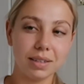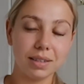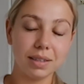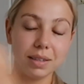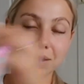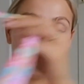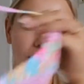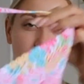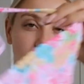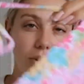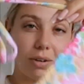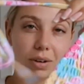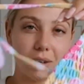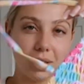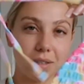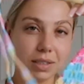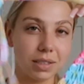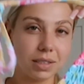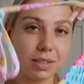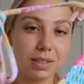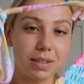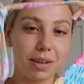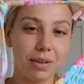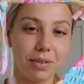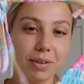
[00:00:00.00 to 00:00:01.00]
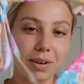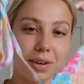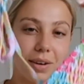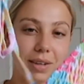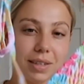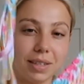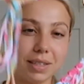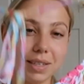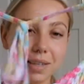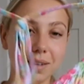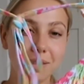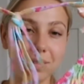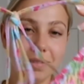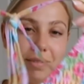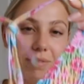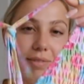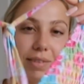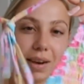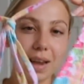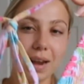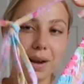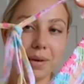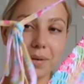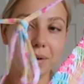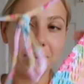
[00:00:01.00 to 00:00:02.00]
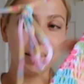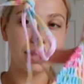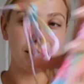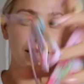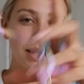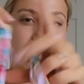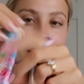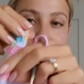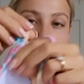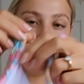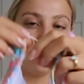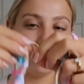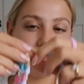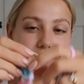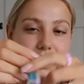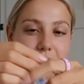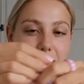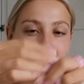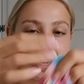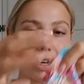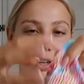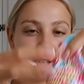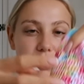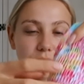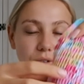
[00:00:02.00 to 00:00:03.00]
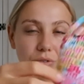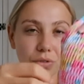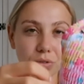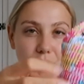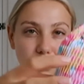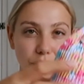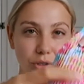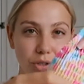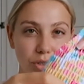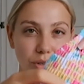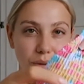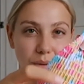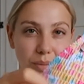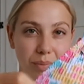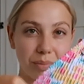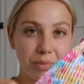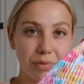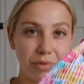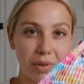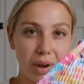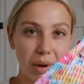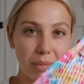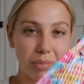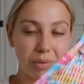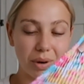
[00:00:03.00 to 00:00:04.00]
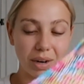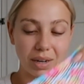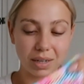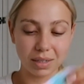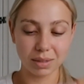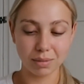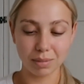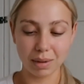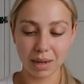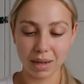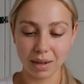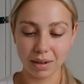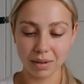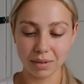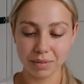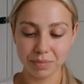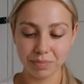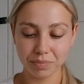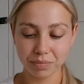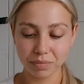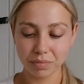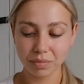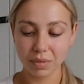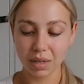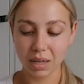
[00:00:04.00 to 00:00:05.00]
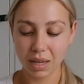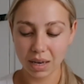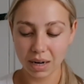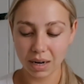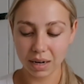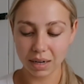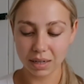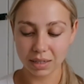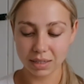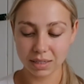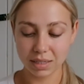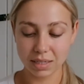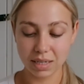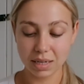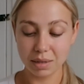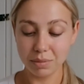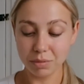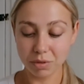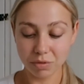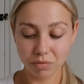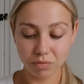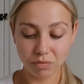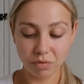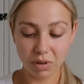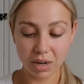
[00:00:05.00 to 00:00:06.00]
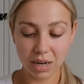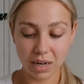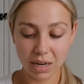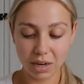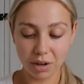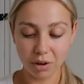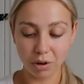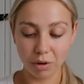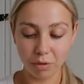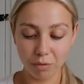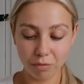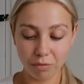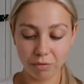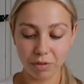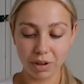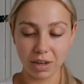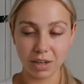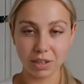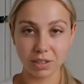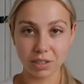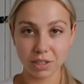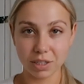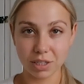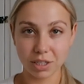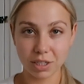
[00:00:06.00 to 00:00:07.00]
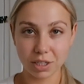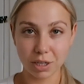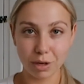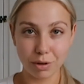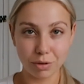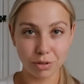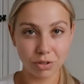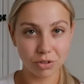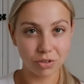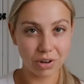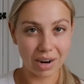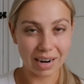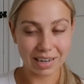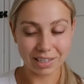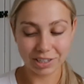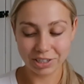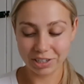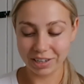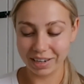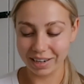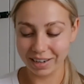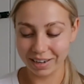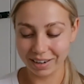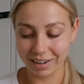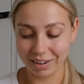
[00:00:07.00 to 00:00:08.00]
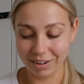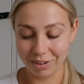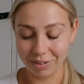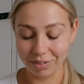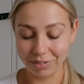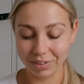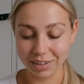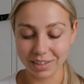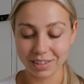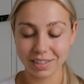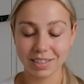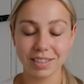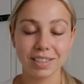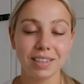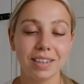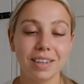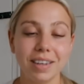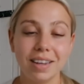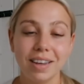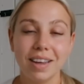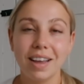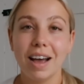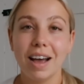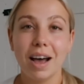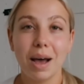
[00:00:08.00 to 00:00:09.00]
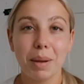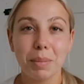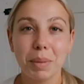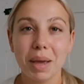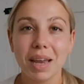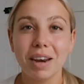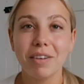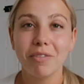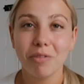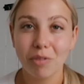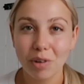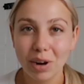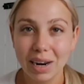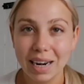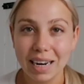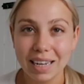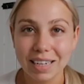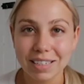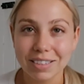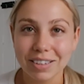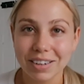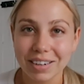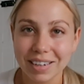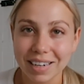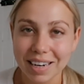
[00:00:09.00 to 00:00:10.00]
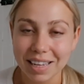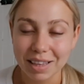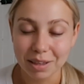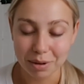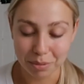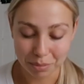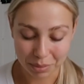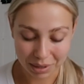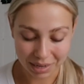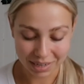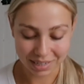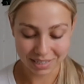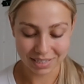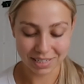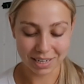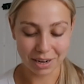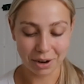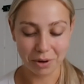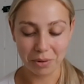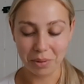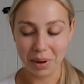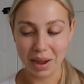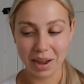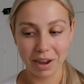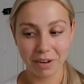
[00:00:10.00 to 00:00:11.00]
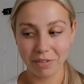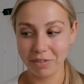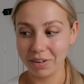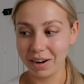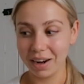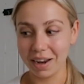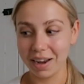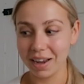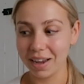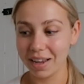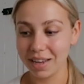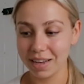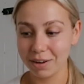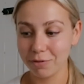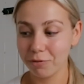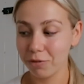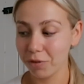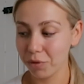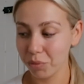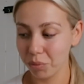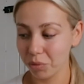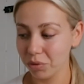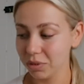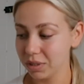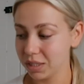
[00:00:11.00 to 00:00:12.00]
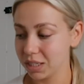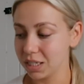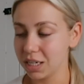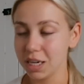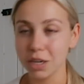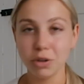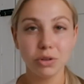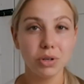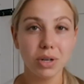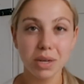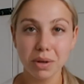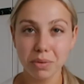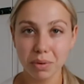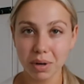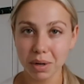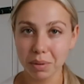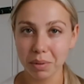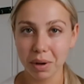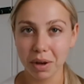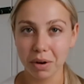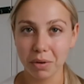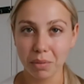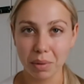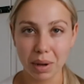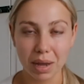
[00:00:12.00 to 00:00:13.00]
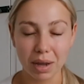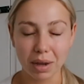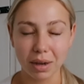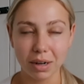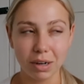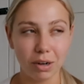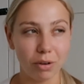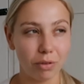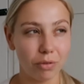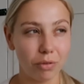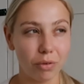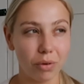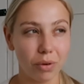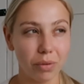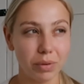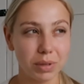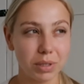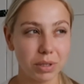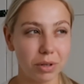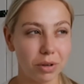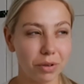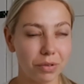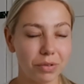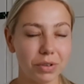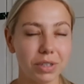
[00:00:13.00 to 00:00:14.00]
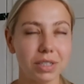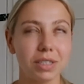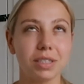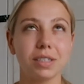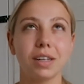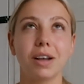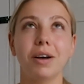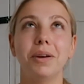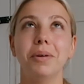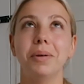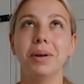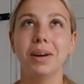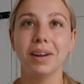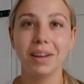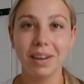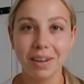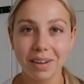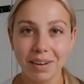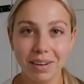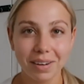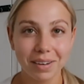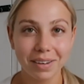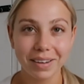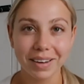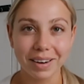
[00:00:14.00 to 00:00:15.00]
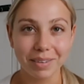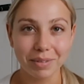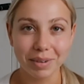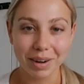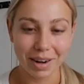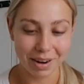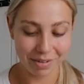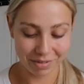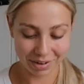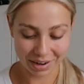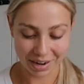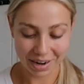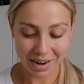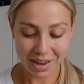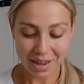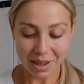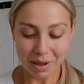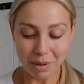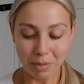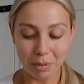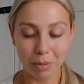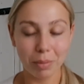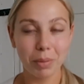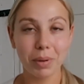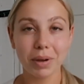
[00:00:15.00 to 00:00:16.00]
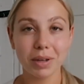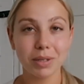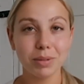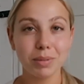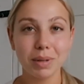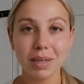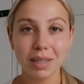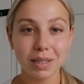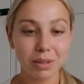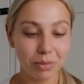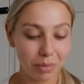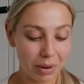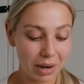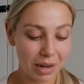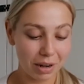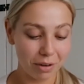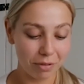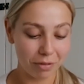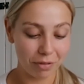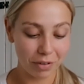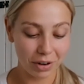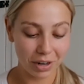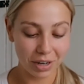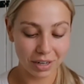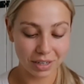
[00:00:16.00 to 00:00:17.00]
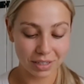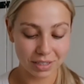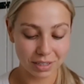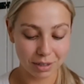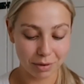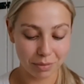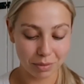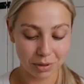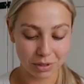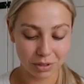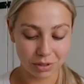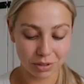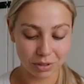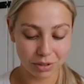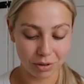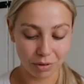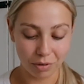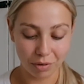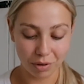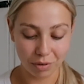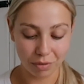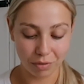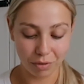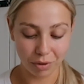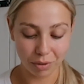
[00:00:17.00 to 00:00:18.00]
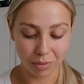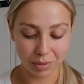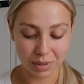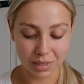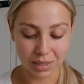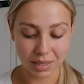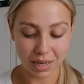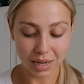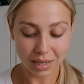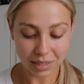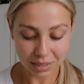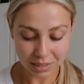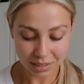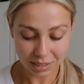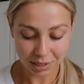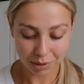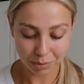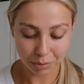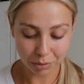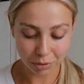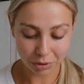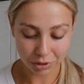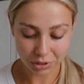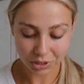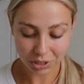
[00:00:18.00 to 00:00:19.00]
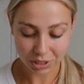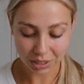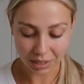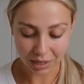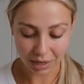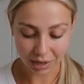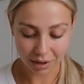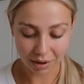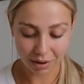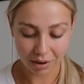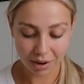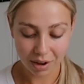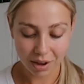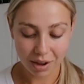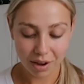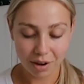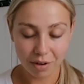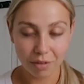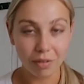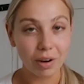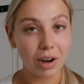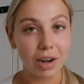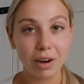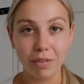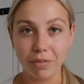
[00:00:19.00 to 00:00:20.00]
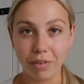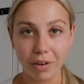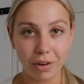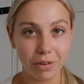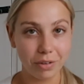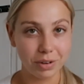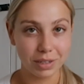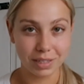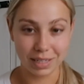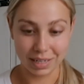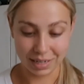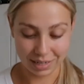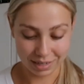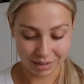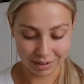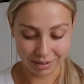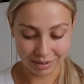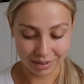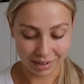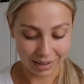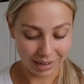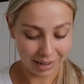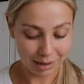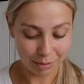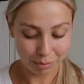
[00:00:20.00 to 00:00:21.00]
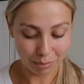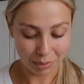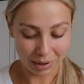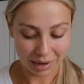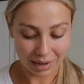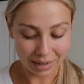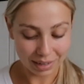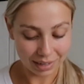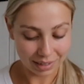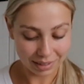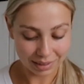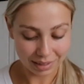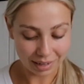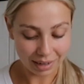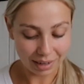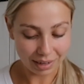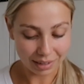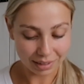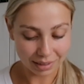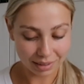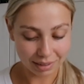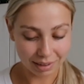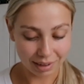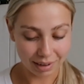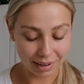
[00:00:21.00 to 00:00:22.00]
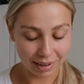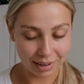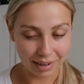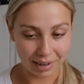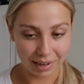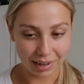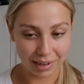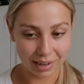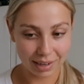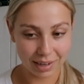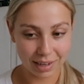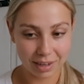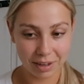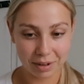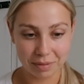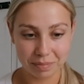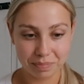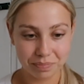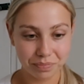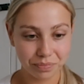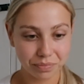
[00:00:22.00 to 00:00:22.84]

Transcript: The colours are so nice, little flowers. And I love this like scrunched up fabric as well. It uh, seems really comfy because it's so stretchy. I love it. I'm getting really excited now that I'm packing to go away. I feel like for once, usually when I'm going away, I look forward to it for so long and whatever. But because we had the wedding first, I've been just looking forward to that so much and like really focusing on like planning that, that like